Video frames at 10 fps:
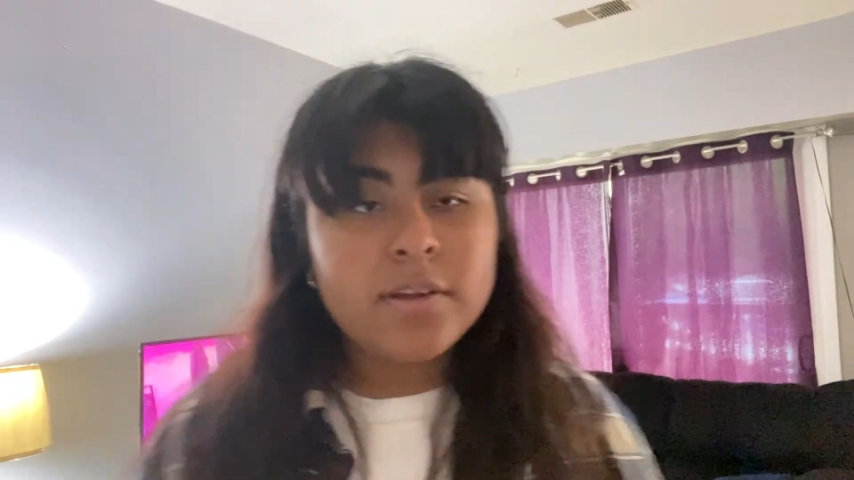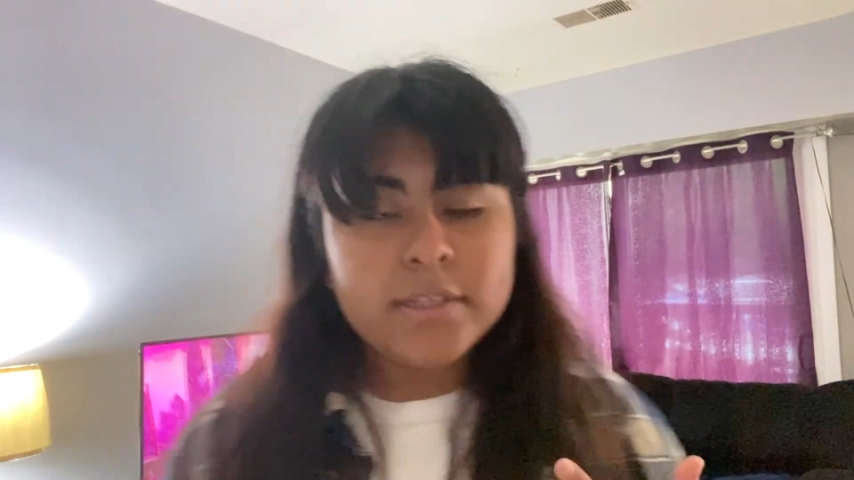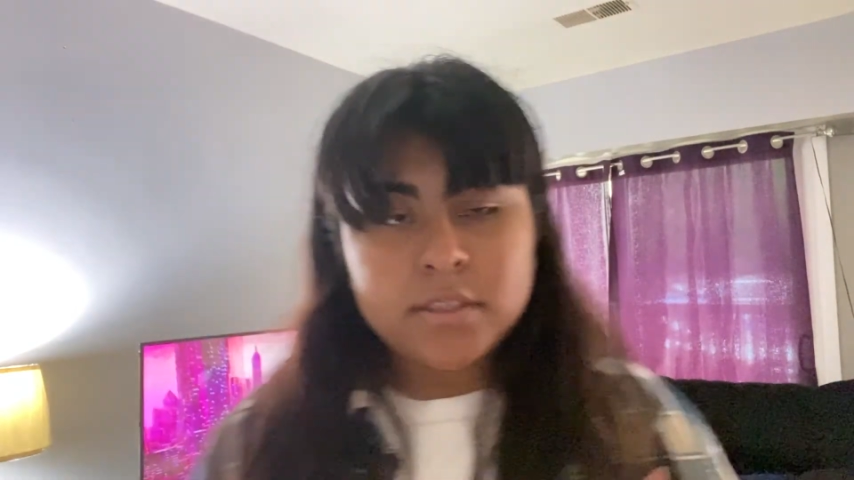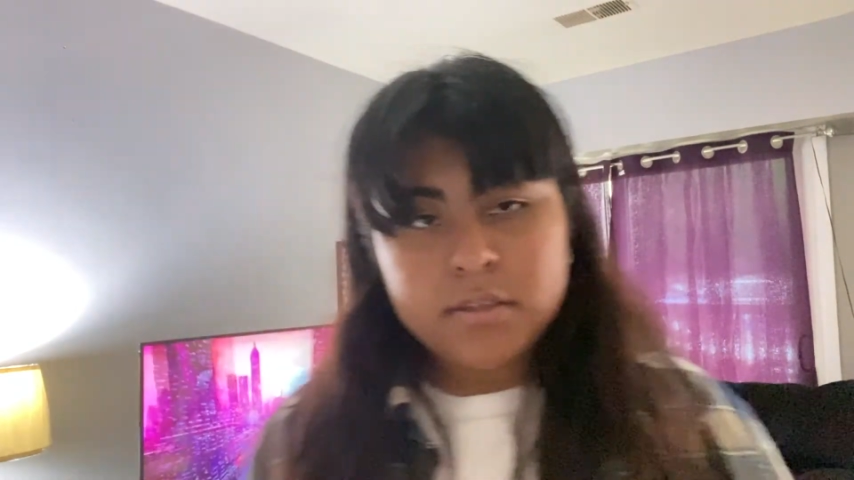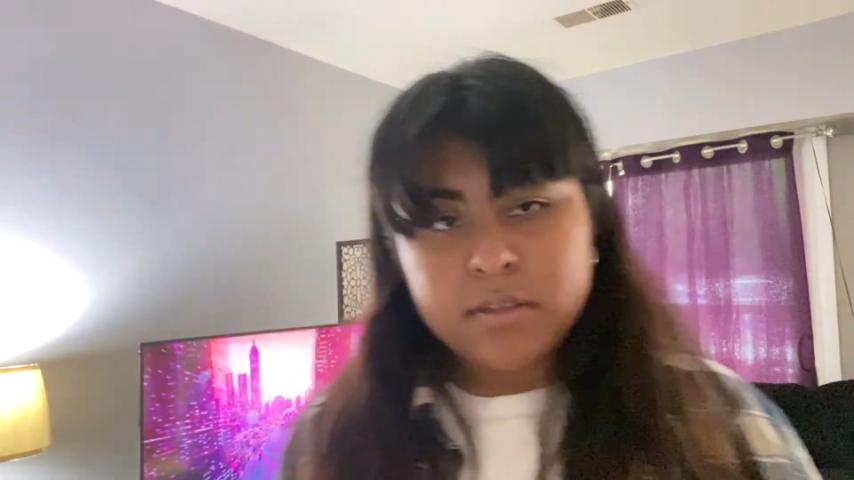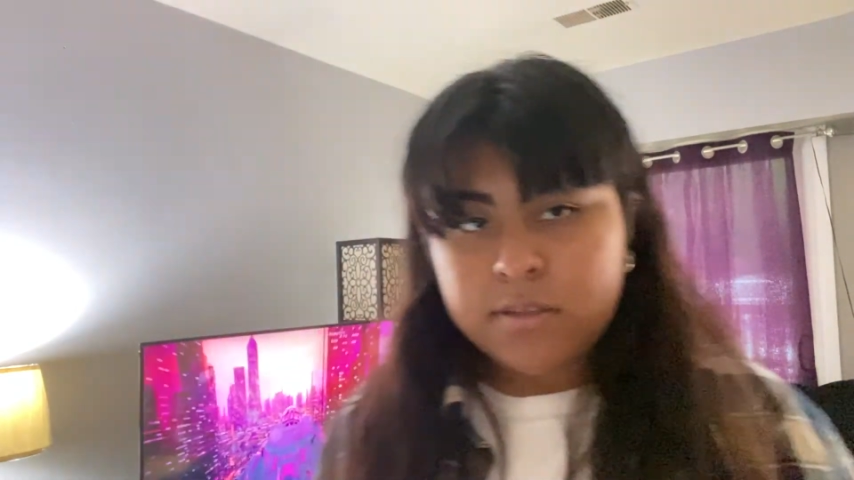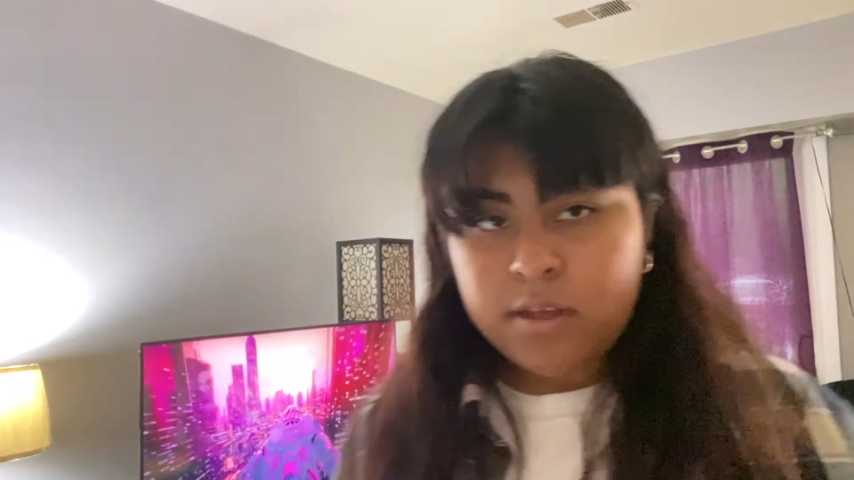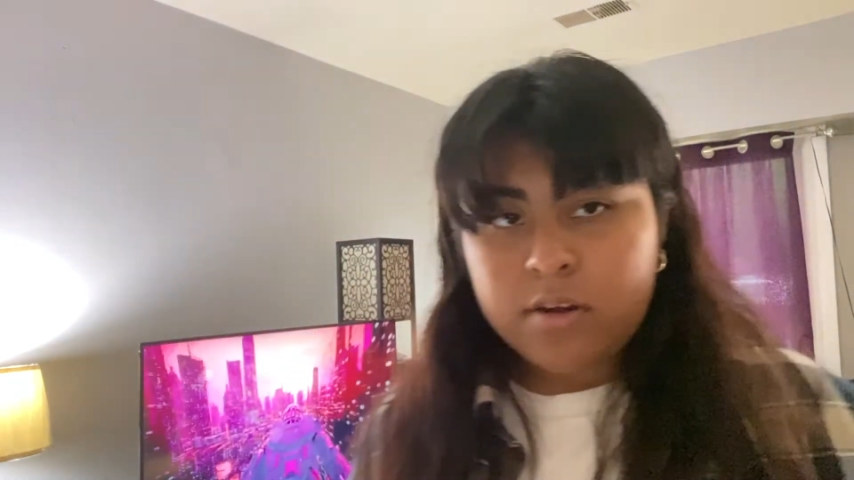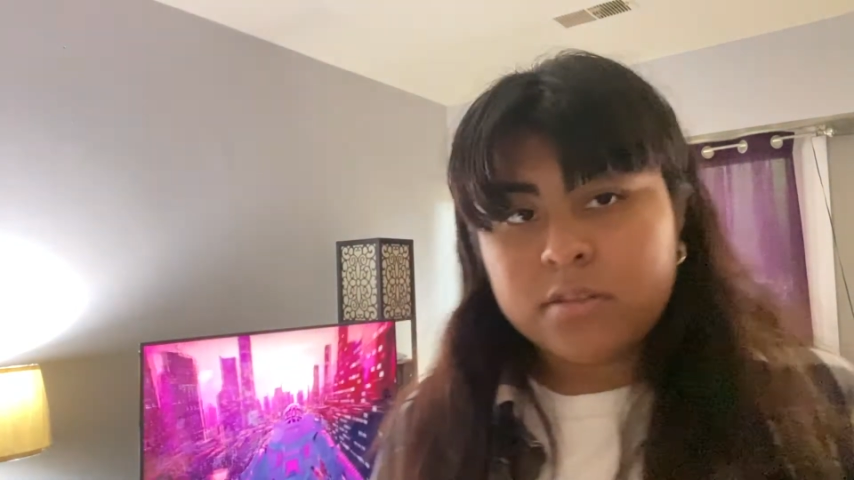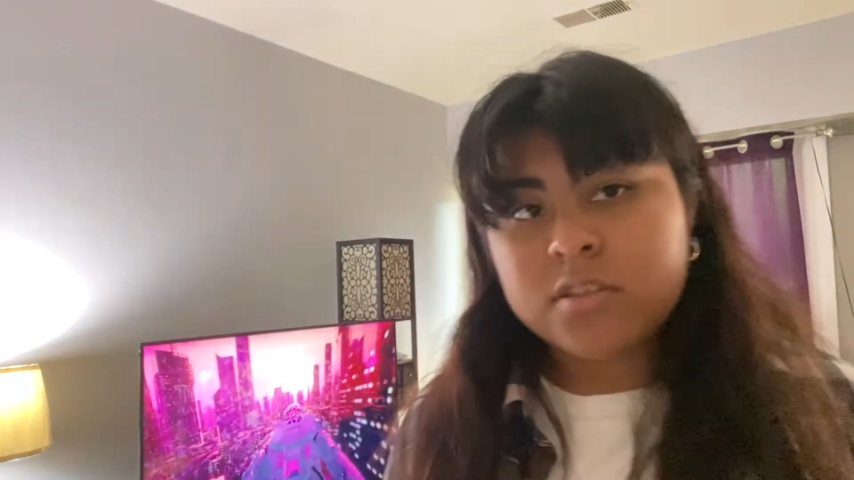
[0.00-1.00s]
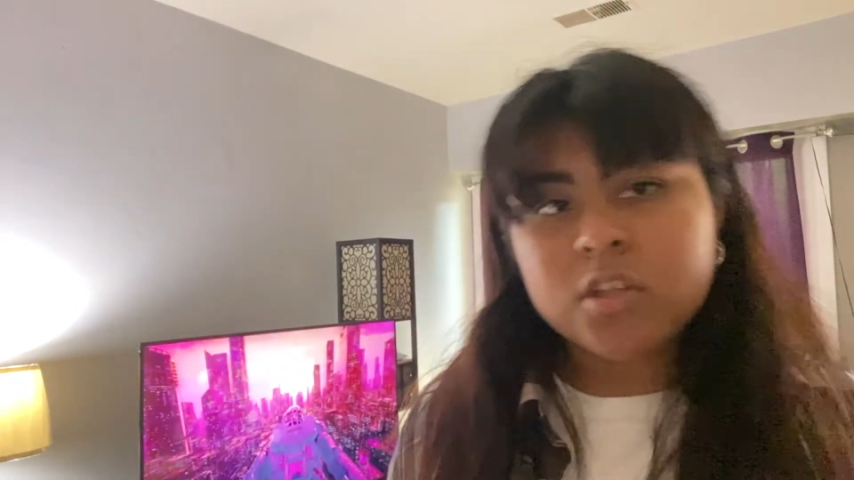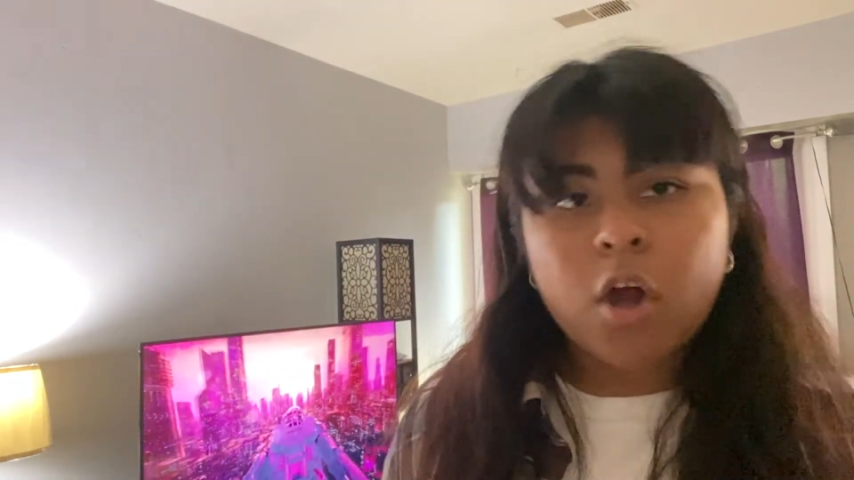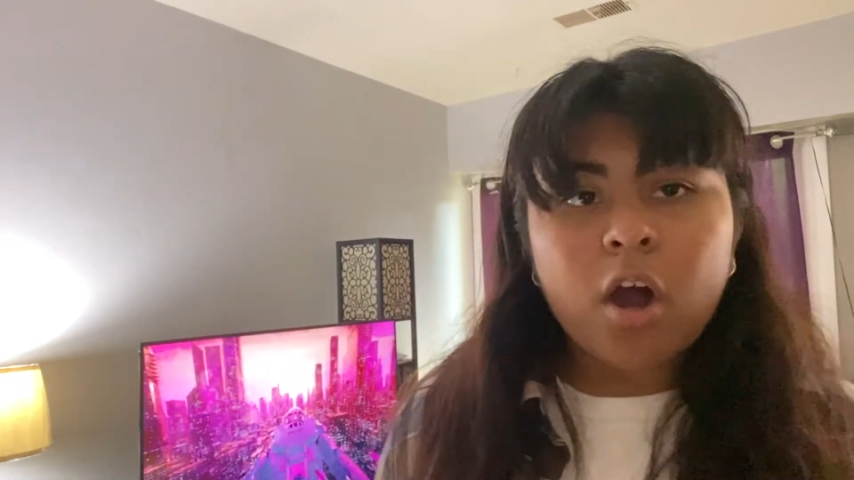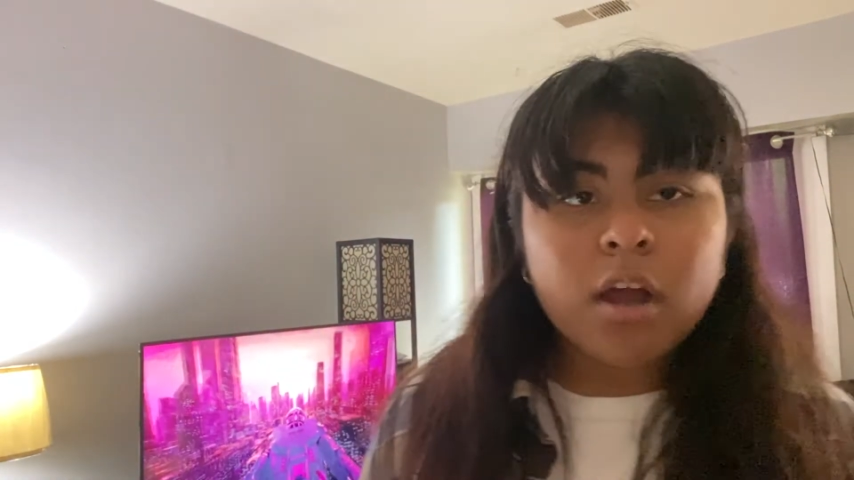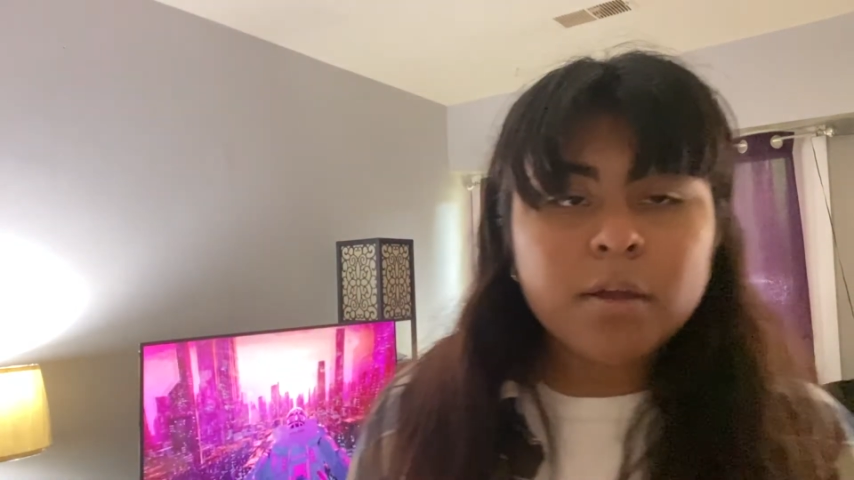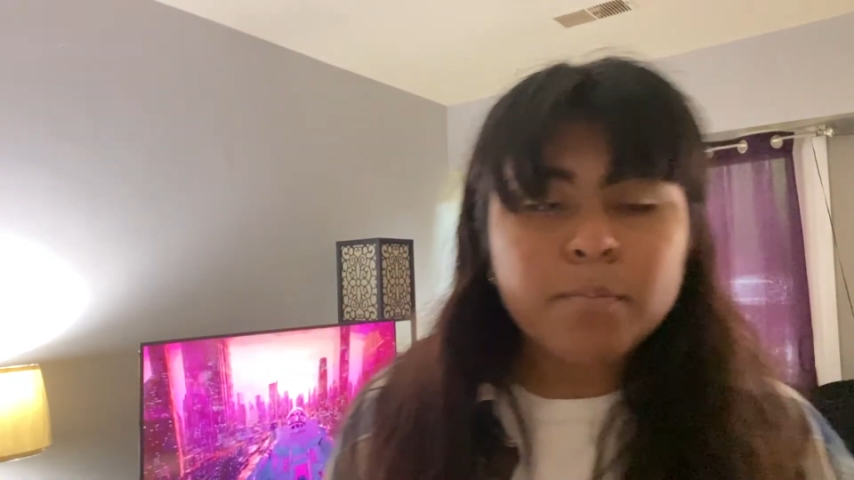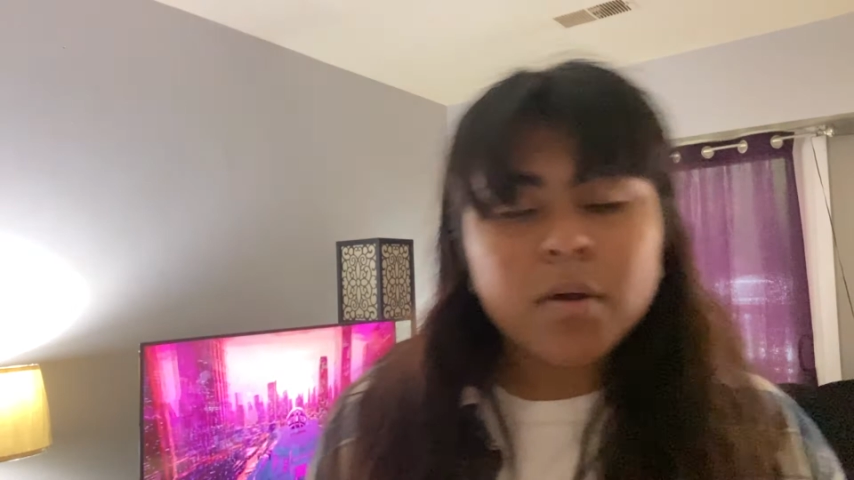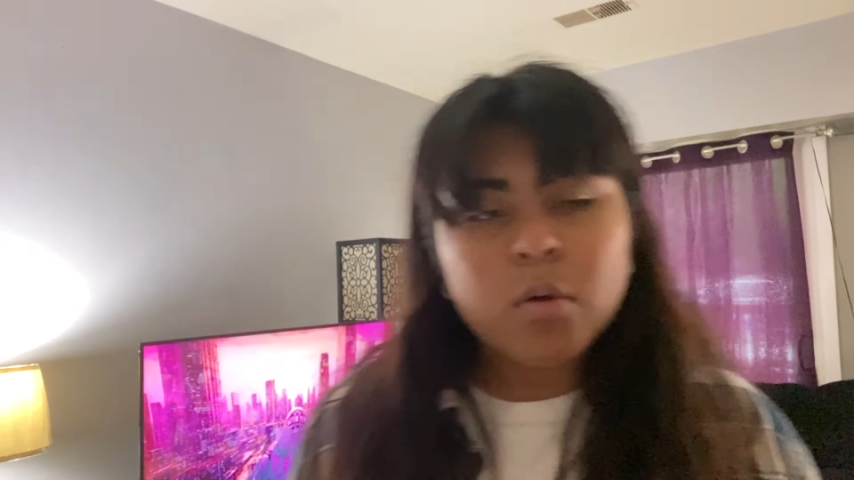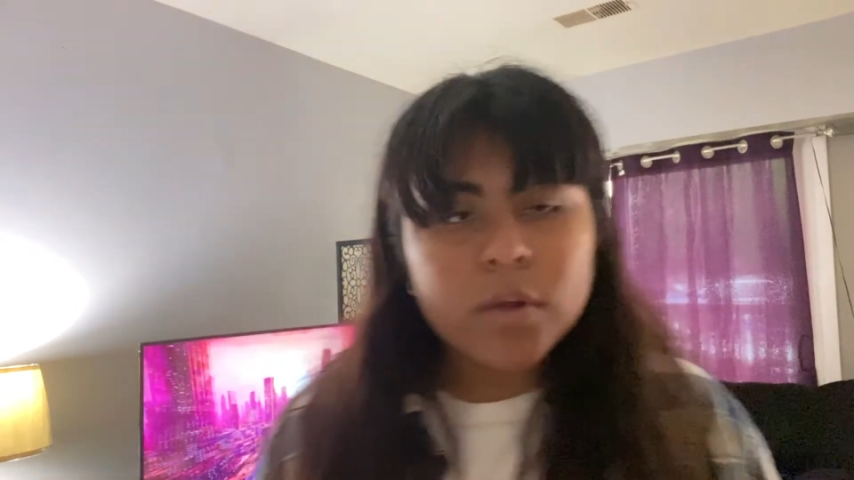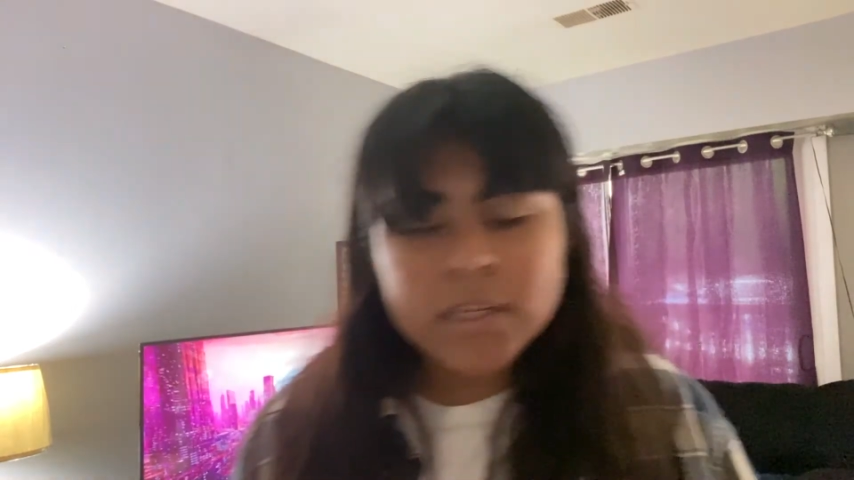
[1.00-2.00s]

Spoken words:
It's not in stock, but when